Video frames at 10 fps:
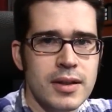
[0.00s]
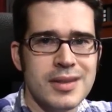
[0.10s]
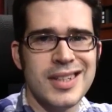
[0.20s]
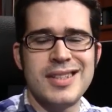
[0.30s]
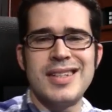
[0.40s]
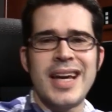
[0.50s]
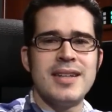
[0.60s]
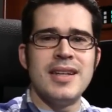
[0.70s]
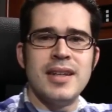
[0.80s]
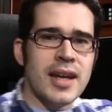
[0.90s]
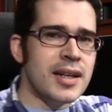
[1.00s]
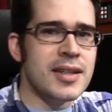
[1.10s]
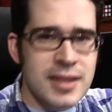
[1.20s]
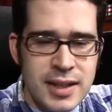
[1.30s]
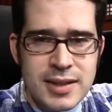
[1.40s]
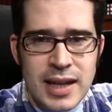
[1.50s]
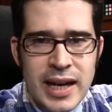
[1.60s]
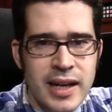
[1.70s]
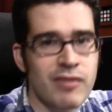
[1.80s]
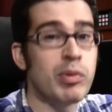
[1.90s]
Since 1996,
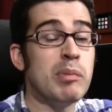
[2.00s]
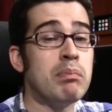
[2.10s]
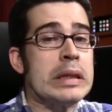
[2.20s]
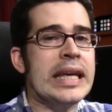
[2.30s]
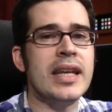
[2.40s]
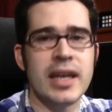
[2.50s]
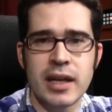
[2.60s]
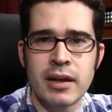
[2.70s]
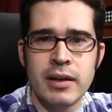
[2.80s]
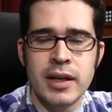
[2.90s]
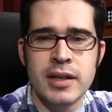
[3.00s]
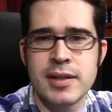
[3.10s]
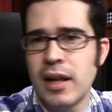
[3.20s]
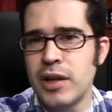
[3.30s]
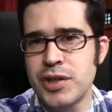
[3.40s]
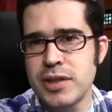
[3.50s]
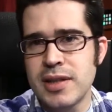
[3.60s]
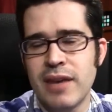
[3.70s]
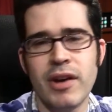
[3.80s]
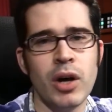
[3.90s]
I have been bleeding
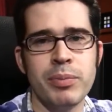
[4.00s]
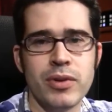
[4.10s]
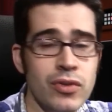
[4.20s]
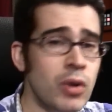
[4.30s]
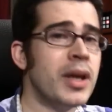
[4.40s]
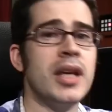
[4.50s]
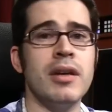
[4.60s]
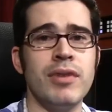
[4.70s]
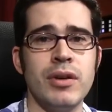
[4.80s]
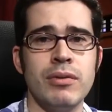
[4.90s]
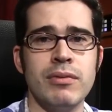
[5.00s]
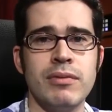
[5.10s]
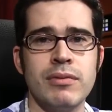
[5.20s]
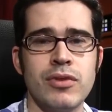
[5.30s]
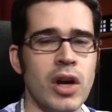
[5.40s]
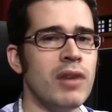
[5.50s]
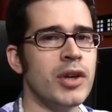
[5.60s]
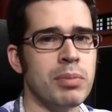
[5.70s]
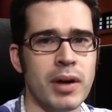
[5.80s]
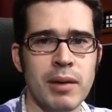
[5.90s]
intelligence. I've helped so many of you
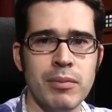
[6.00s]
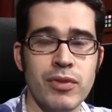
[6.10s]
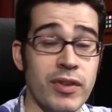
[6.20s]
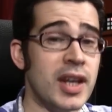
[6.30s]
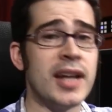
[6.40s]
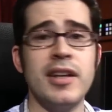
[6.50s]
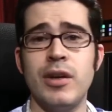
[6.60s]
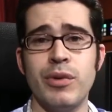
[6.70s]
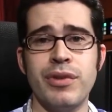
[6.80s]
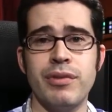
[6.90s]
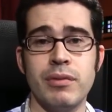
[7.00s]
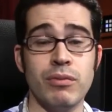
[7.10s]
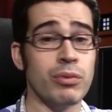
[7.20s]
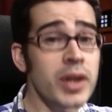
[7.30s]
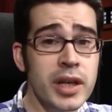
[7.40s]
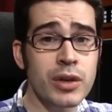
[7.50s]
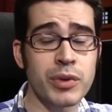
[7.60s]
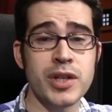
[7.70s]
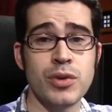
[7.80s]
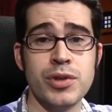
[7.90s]
solve your problems, connected you with really
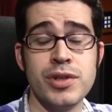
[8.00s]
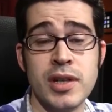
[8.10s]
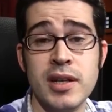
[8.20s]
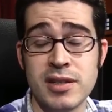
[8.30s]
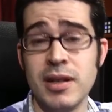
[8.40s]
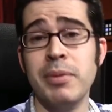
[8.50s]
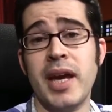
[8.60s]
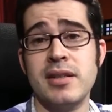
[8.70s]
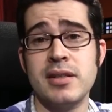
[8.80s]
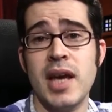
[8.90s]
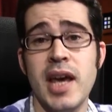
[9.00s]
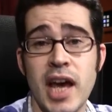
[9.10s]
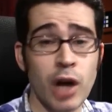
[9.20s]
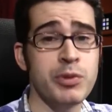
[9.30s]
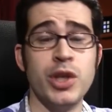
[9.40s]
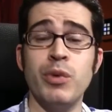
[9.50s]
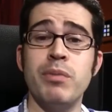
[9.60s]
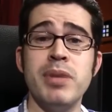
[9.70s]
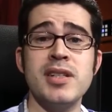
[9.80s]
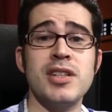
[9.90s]
good resources, and in some cases, helped you
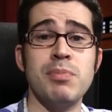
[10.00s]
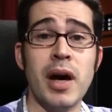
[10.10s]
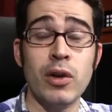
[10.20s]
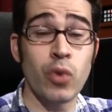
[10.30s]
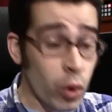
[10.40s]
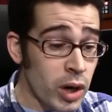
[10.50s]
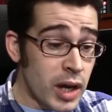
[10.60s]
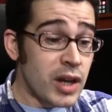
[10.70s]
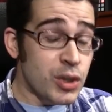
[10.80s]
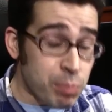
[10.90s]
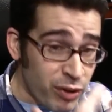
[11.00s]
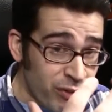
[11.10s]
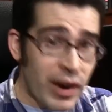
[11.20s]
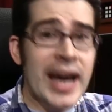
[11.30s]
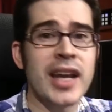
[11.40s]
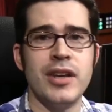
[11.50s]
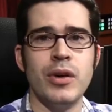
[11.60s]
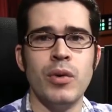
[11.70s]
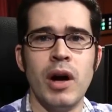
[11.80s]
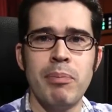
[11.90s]
with business models or provided
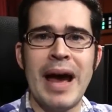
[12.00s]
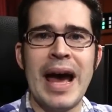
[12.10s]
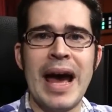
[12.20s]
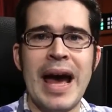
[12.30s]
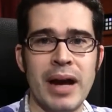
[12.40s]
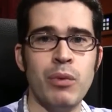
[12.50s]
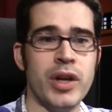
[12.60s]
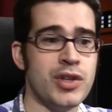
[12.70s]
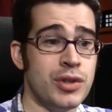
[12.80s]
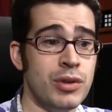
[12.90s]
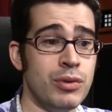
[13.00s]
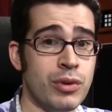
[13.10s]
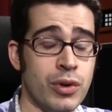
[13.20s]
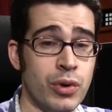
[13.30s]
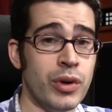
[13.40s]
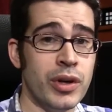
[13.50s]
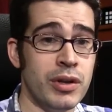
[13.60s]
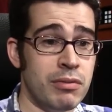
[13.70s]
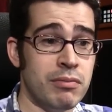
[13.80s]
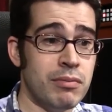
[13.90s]
you a path by which you
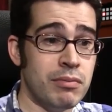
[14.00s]
could